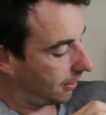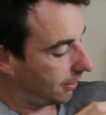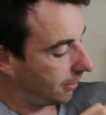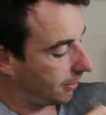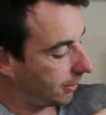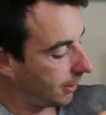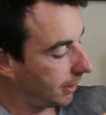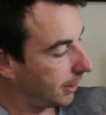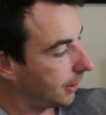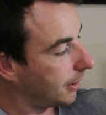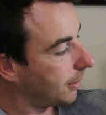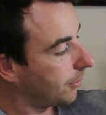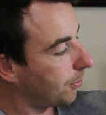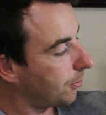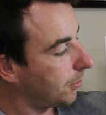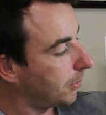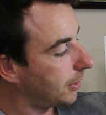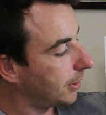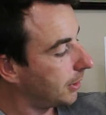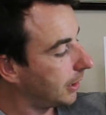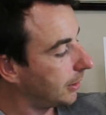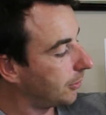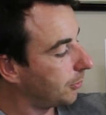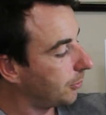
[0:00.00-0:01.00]
I think this
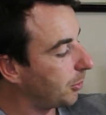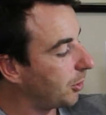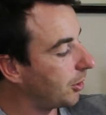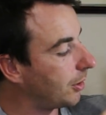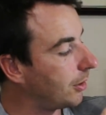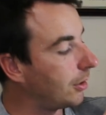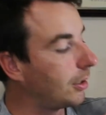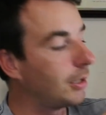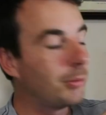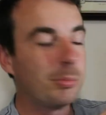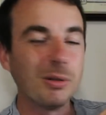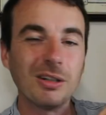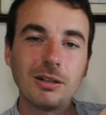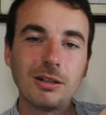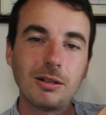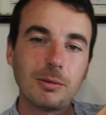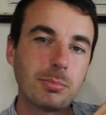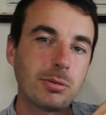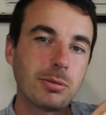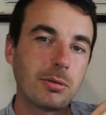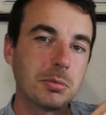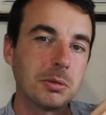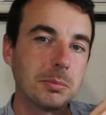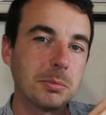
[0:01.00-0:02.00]
one takes my eye, but I'll
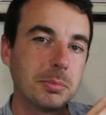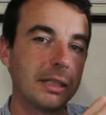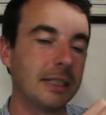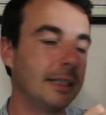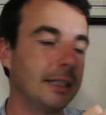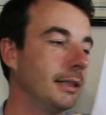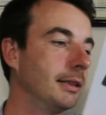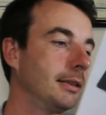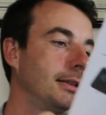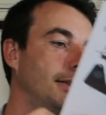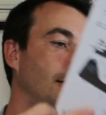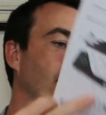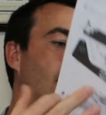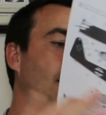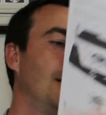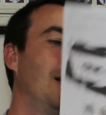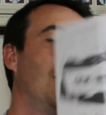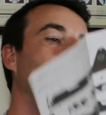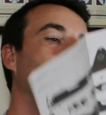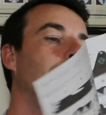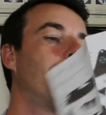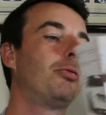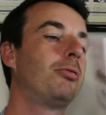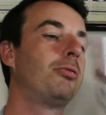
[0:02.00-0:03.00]
probably
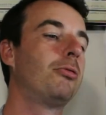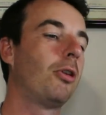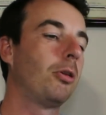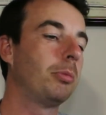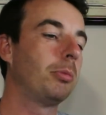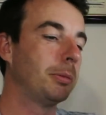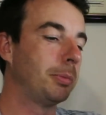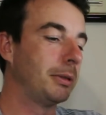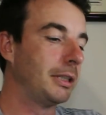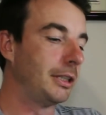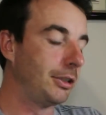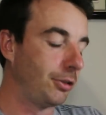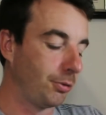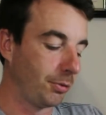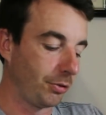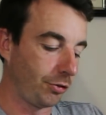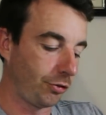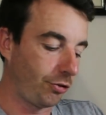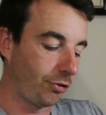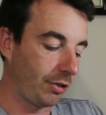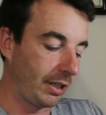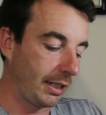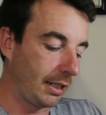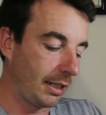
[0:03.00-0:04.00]
do a
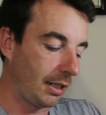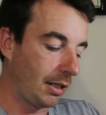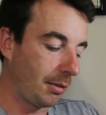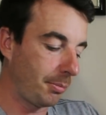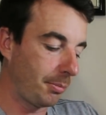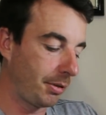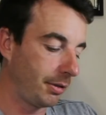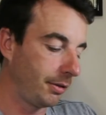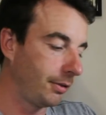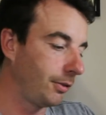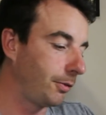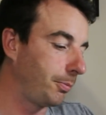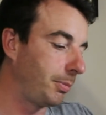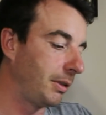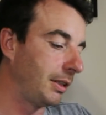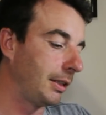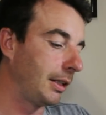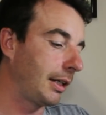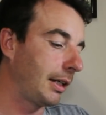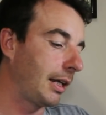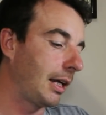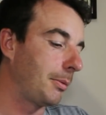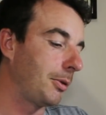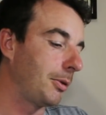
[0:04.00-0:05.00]
straight up
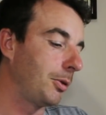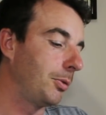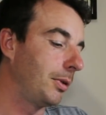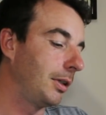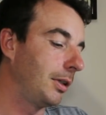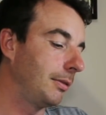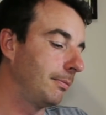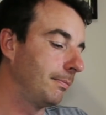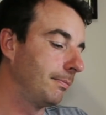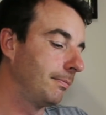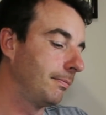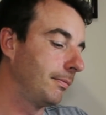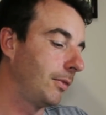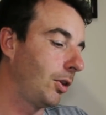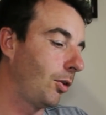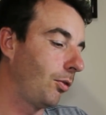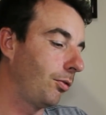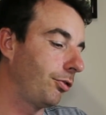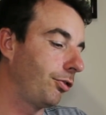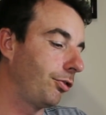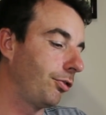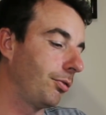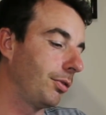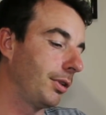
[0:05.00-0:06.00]
splinter camo one.
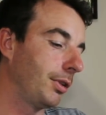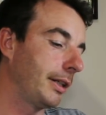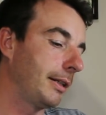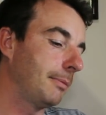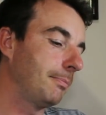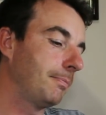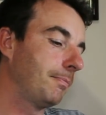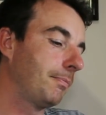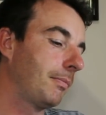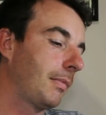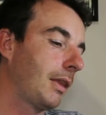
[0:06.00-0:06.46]
Not sure yet.